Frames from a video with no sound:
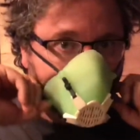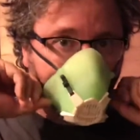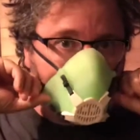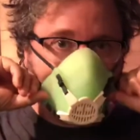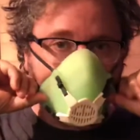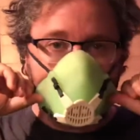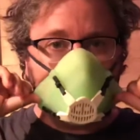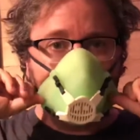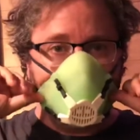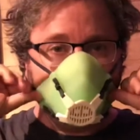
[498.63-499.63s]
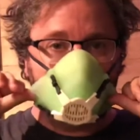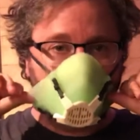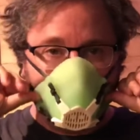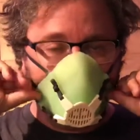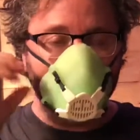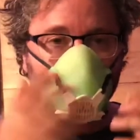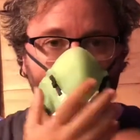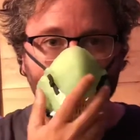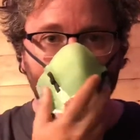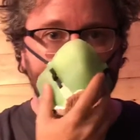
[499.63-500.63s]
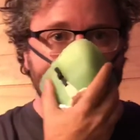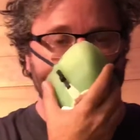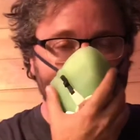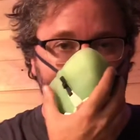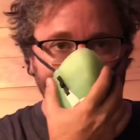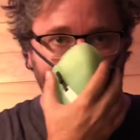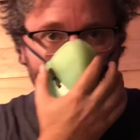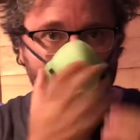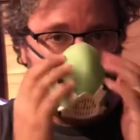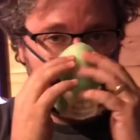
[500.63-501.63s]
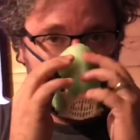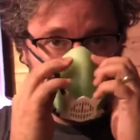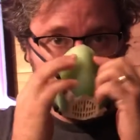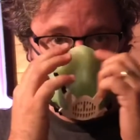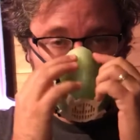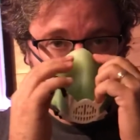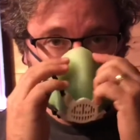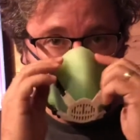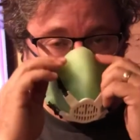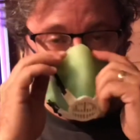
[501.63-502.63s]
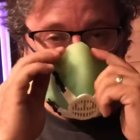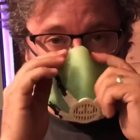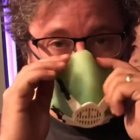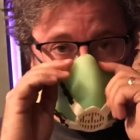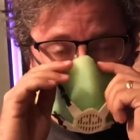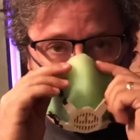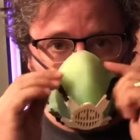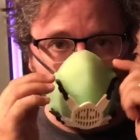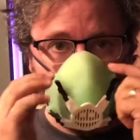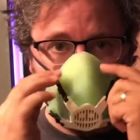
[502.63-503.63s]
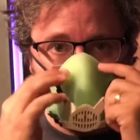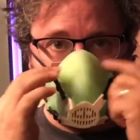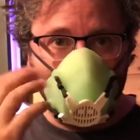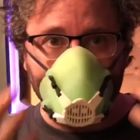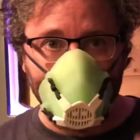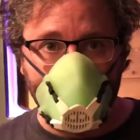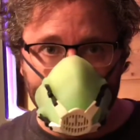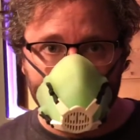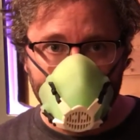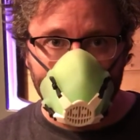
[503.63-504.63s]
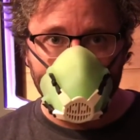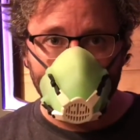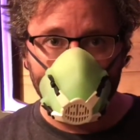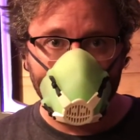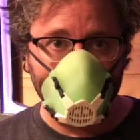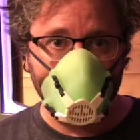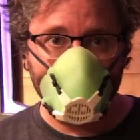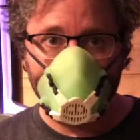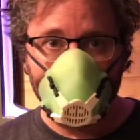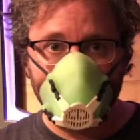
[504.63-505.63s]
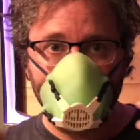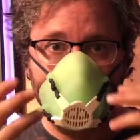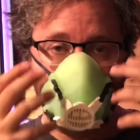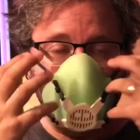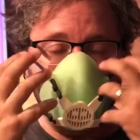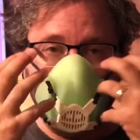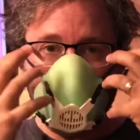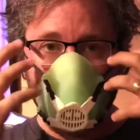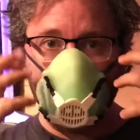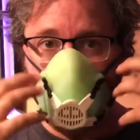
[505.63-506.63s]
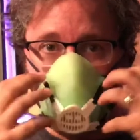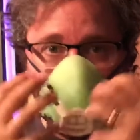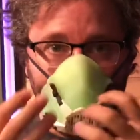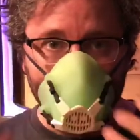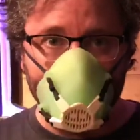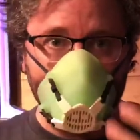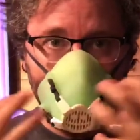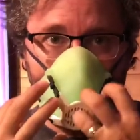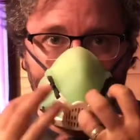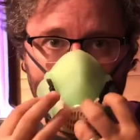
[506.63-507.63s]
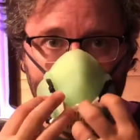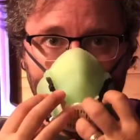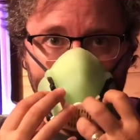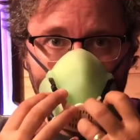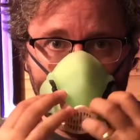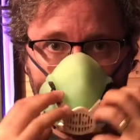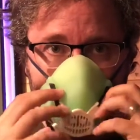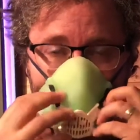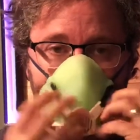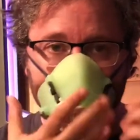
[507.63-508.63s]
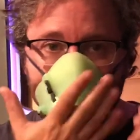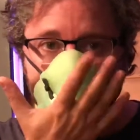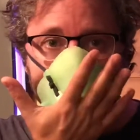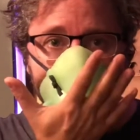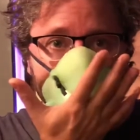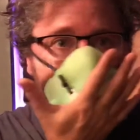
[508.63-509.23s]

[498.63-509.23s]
Once again, you pull it on, snug it on. The foam nose bridge is doing a great job. It's pretty much keeping all the air in. It's not leaking.